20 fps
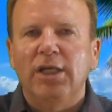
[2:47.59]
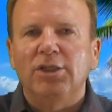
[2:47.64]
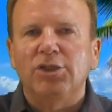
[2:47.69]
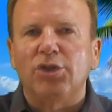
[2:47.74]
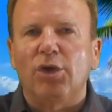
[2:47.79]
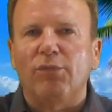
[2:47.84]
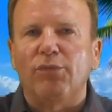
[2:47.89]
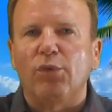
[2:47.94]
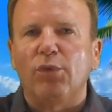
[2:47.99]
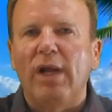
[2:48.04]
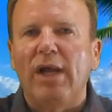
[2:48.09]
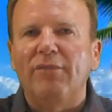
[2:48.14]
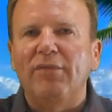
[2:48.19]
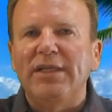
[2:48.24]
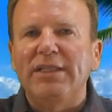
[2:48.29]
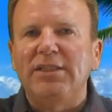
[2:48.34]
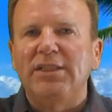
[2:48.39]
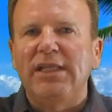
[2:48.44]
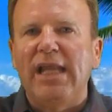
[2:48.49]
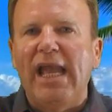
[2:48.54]
So for
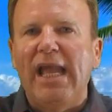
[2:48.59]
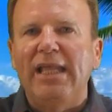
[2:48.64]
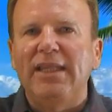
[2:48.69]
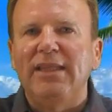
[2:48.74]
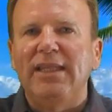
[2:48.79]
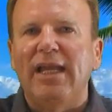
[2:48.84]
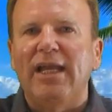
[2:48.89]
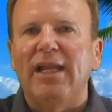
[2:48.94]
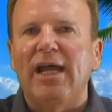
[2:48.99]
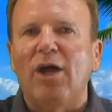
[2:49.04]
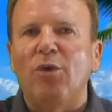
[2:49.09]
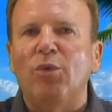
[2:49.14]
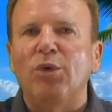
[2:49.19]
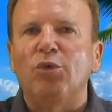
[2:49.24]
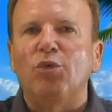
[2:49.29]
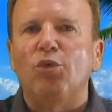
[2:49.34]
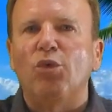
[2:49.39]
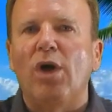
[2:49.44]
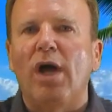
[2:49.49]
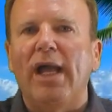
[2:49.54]
every 10 that I
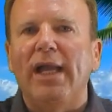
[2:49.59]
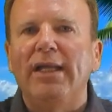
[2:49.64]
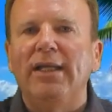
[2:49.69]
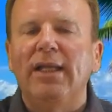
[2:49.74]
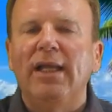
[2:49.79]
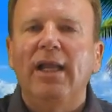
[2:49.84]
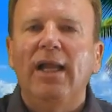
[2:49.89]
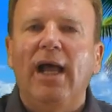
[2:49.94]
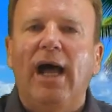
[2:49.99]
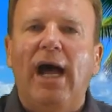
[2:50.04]
would write,